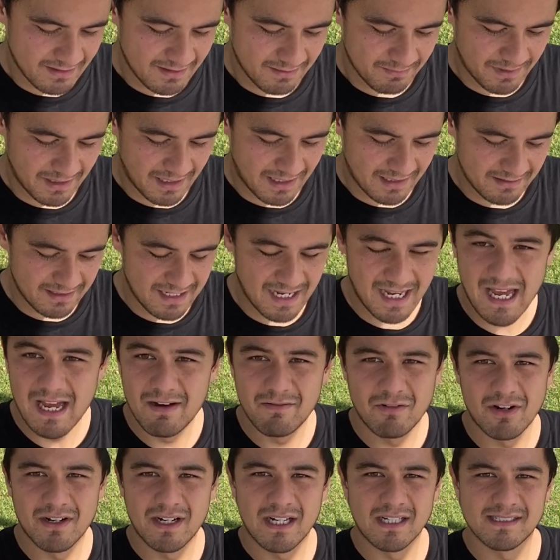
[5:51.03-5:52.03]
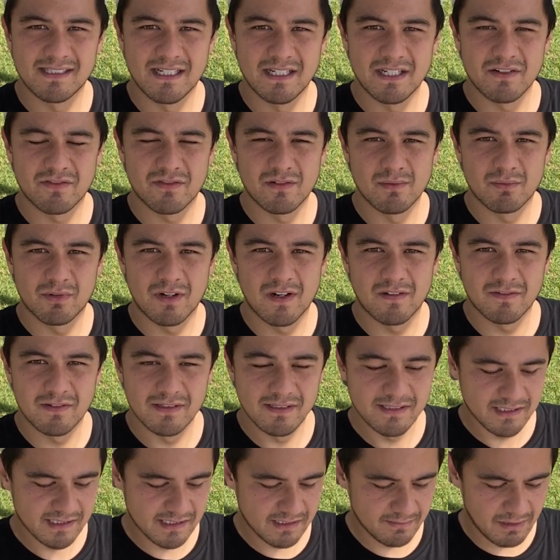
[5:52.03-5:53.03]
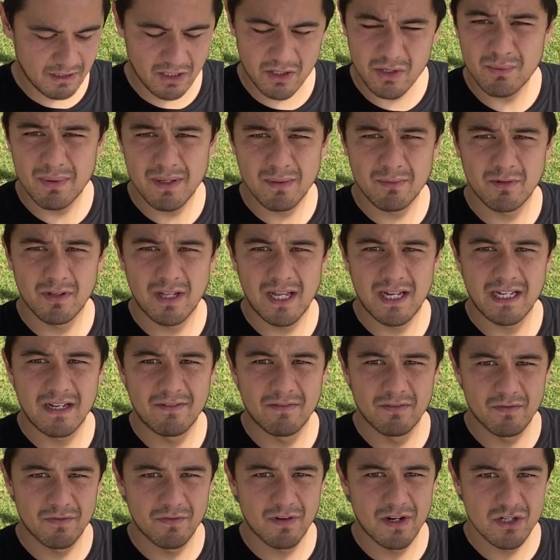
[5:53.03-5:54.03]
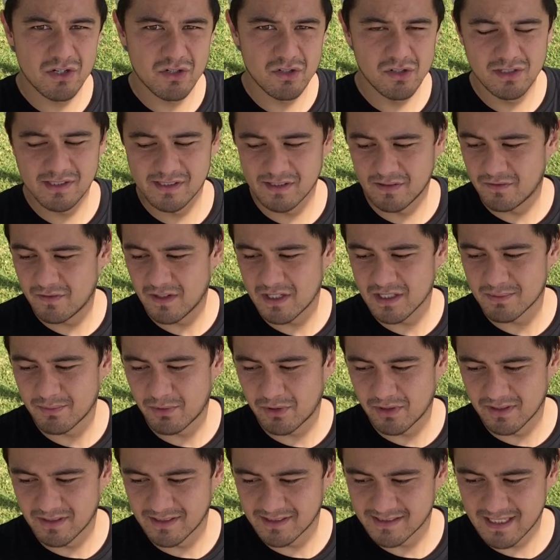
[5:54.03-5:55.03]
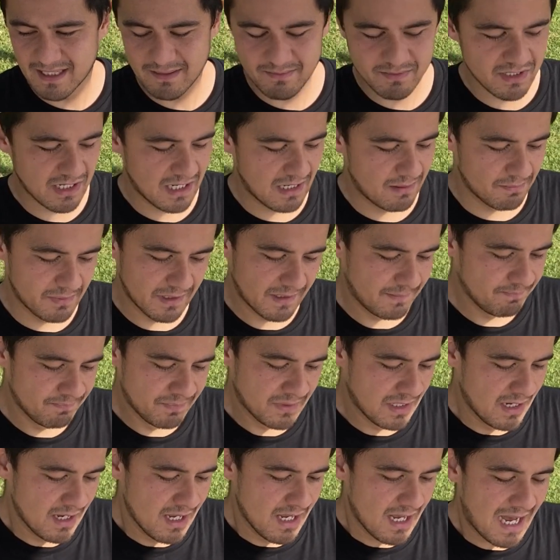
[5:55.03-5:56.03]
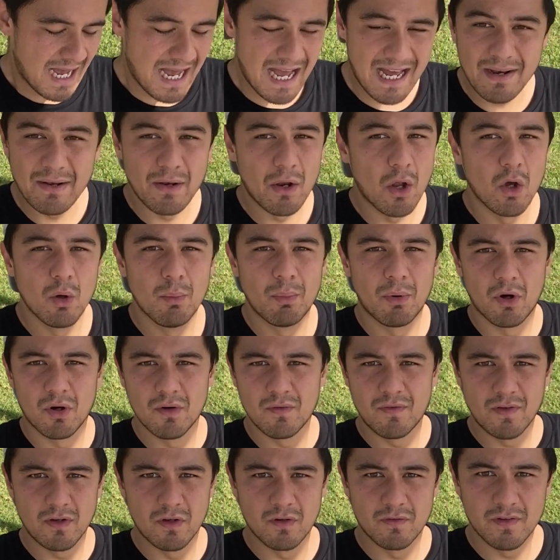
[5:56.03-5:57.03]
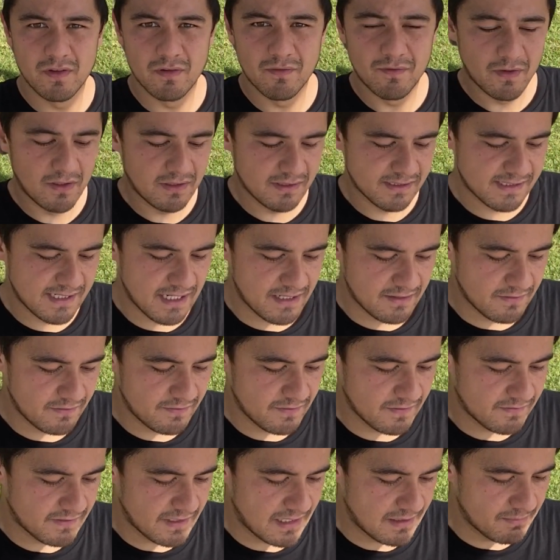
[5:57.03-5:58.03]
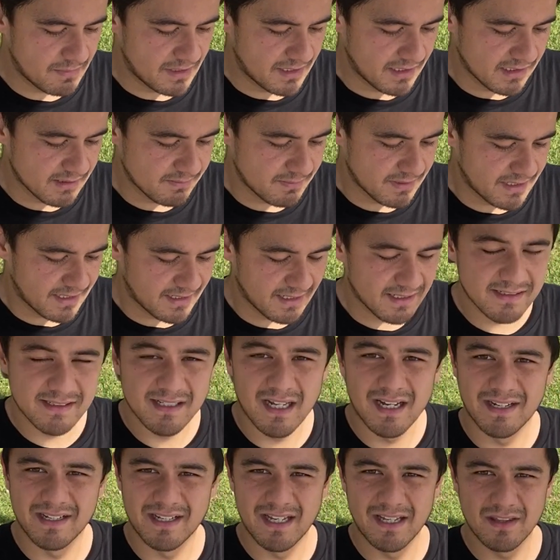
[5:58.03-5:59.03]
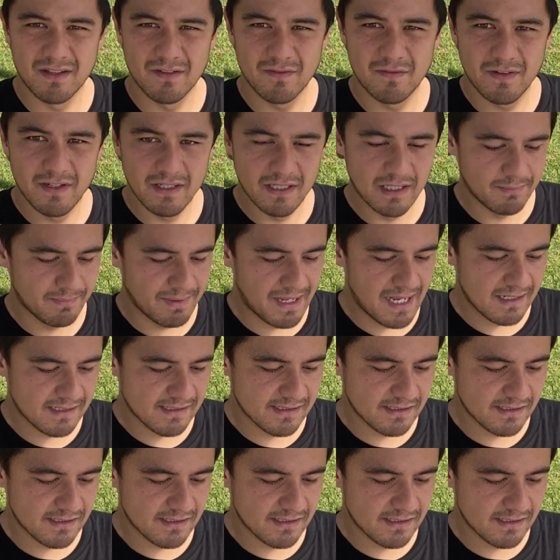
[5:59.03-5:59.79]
But yeah, everyone has their different preferences. A lot of people like having fresh shoes and a fresh board at the same time, but I had no board feel for the first 10 to 15 minutes, but then I started getting the feeling back.